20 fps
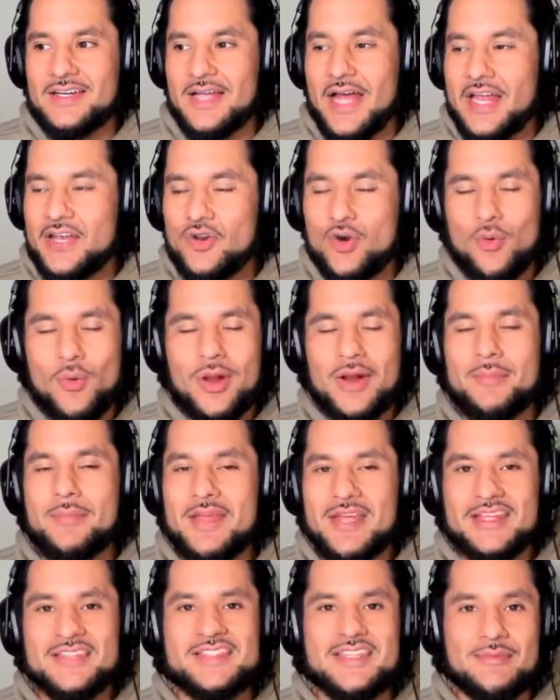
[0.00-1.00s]
I don't want to
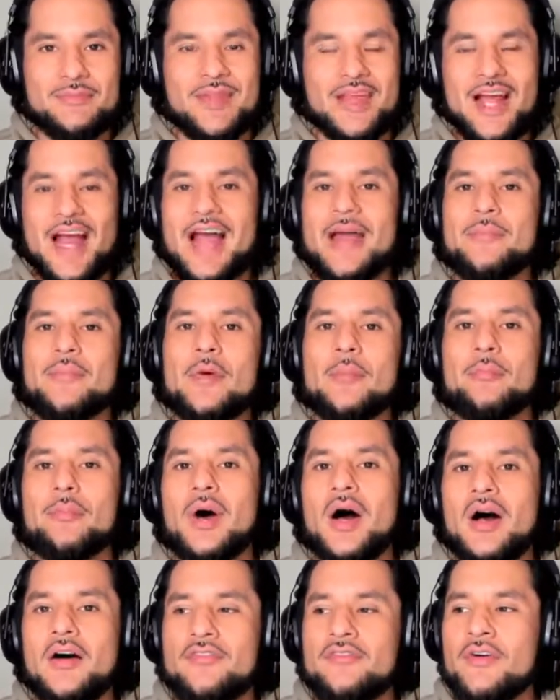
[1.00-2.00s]
make it seem like I'm
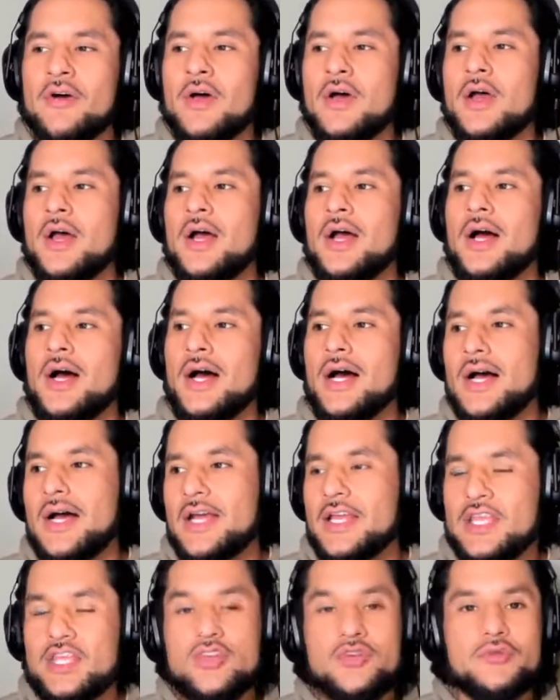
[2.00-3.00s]
above
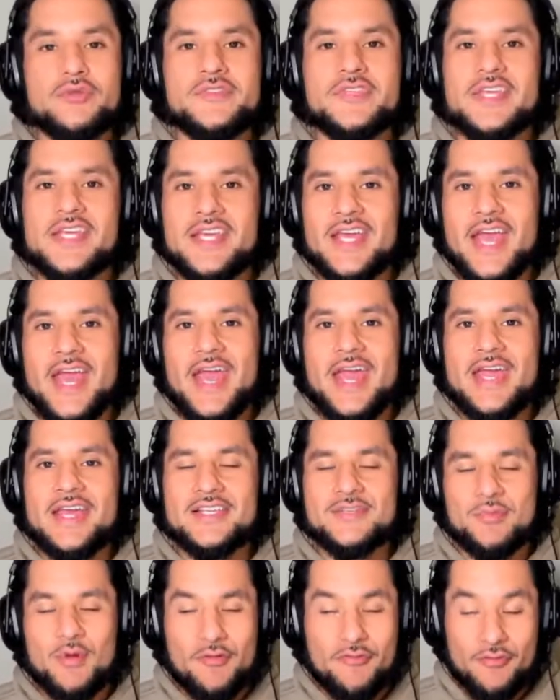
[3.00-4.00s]
uh, using
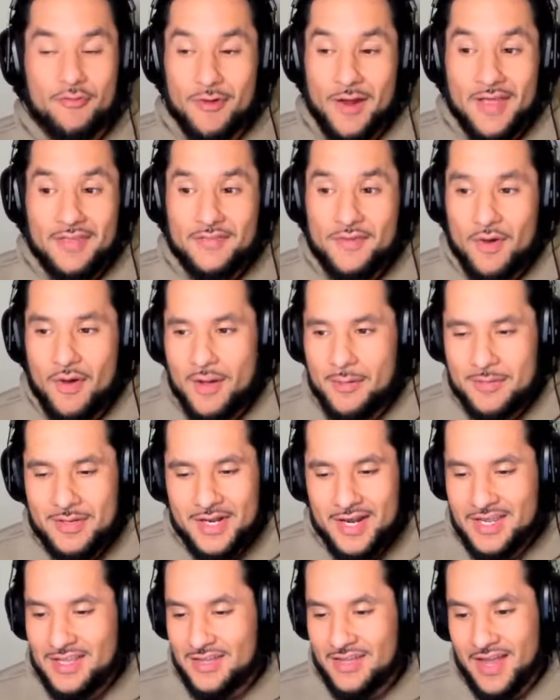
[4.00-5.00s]
a smartphone. I don't. I mean,
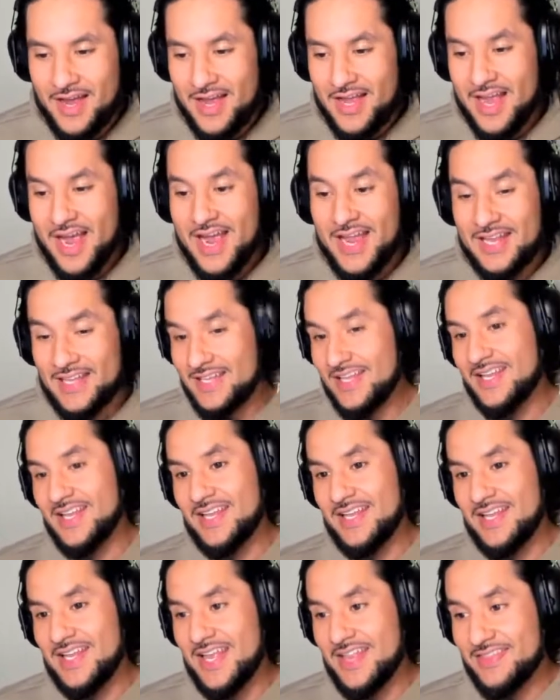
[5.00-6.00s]
I, I, I,
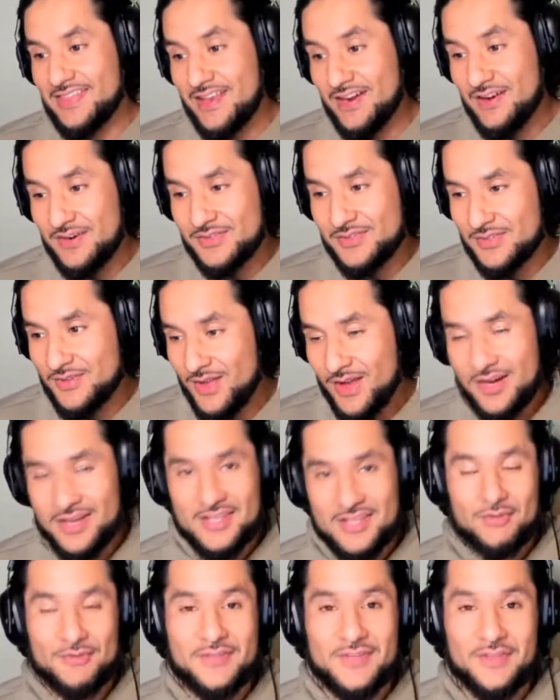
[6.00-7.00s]
there's a lot
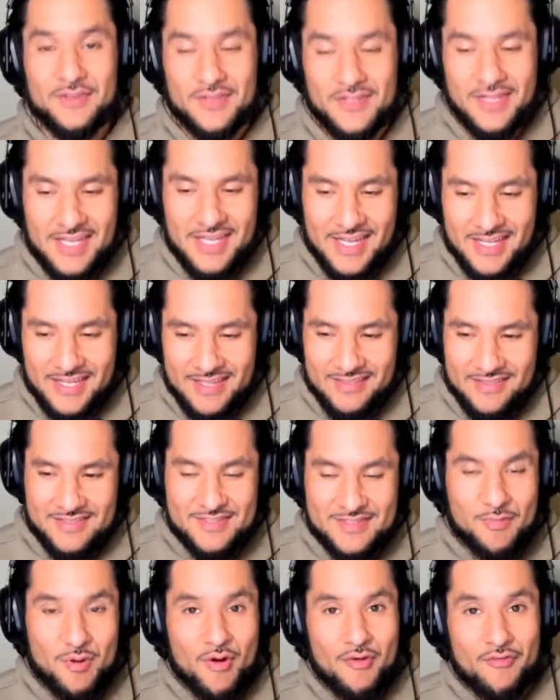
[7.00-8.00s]
of utility in
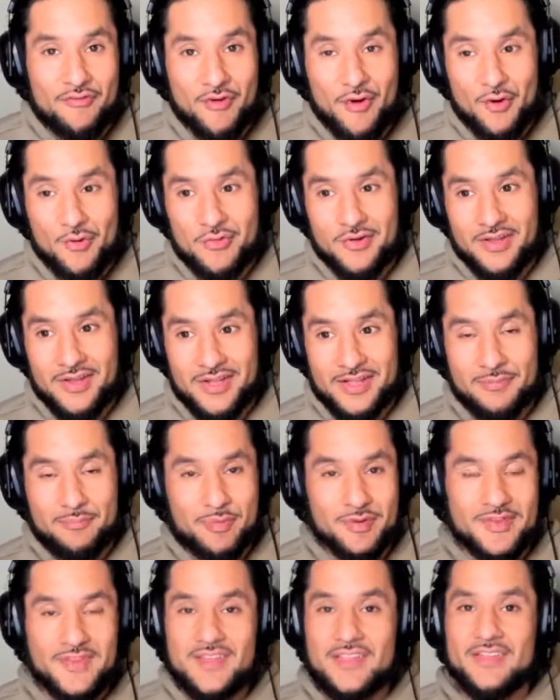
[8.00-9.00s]
smartphone, in
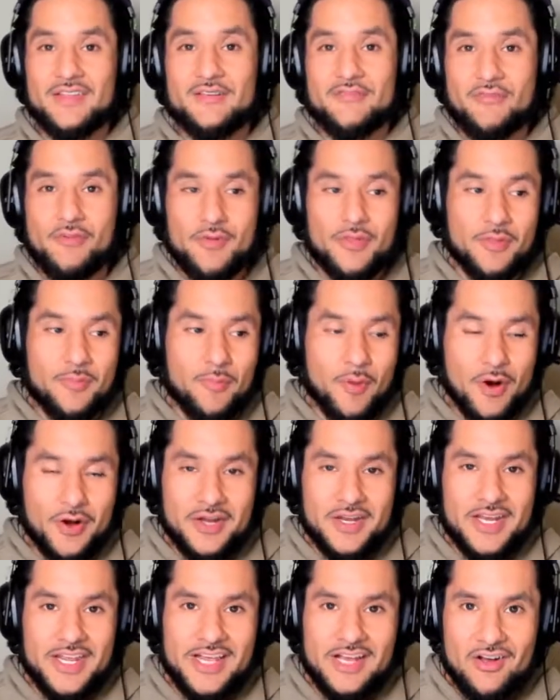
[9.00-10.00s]
particular for the
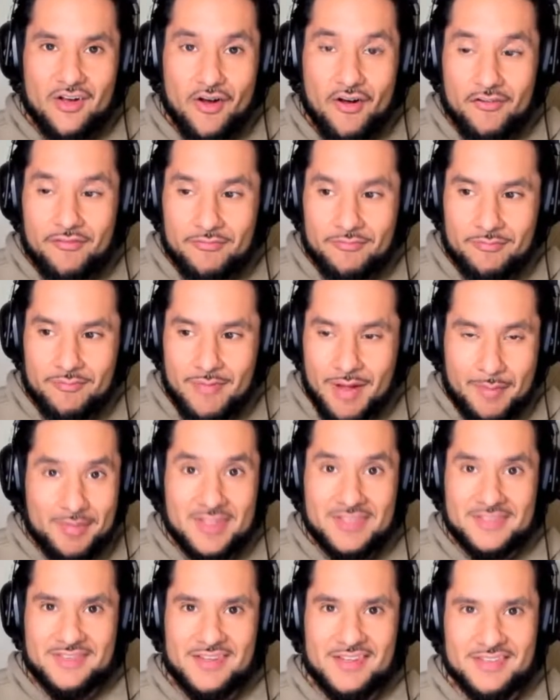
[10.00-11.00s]
marketing of my
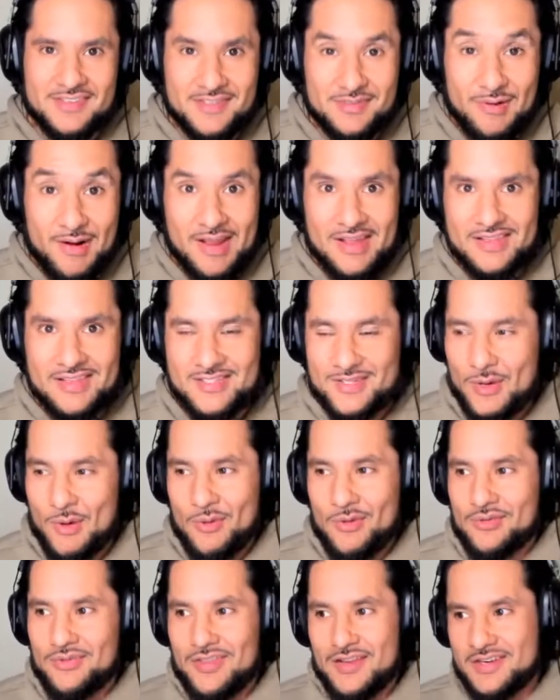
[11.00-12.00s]
business, right?
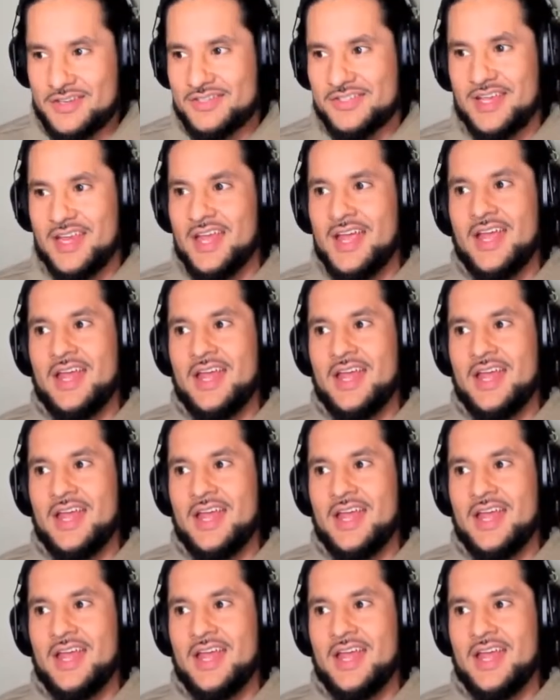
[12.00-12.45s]
So there's